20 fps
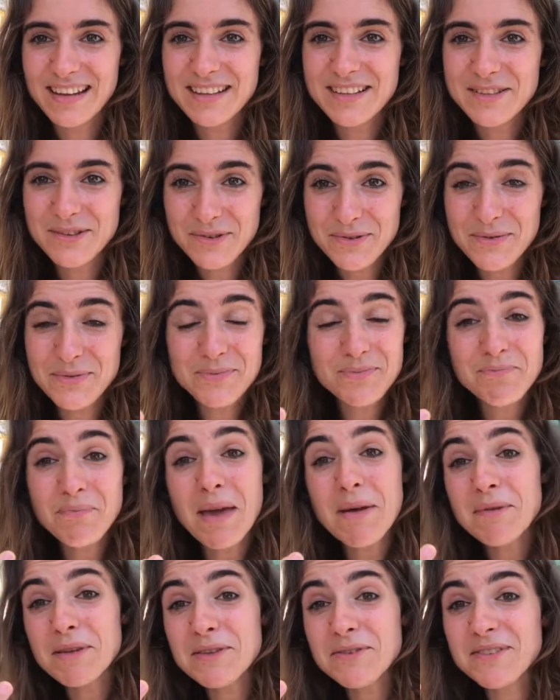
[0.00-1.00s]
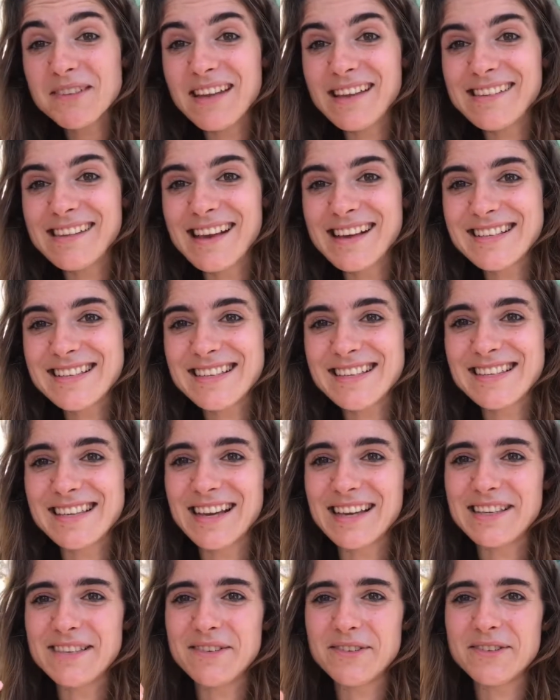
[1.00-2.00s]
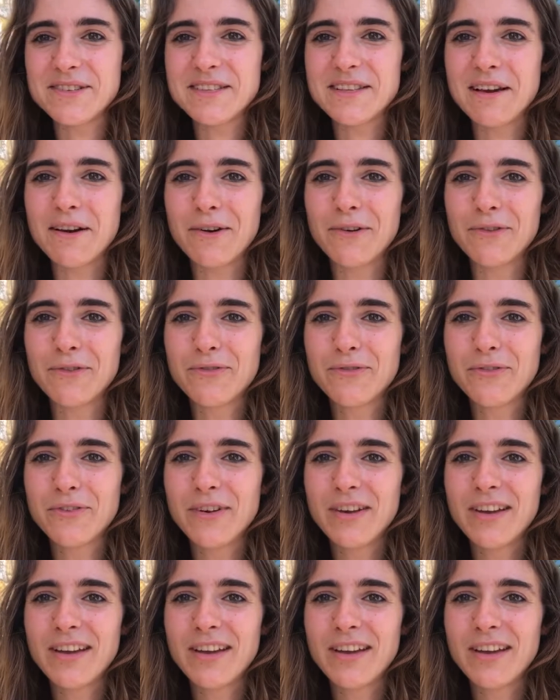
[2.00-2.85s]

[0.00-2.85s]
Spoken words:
to maybe do that exercise yourself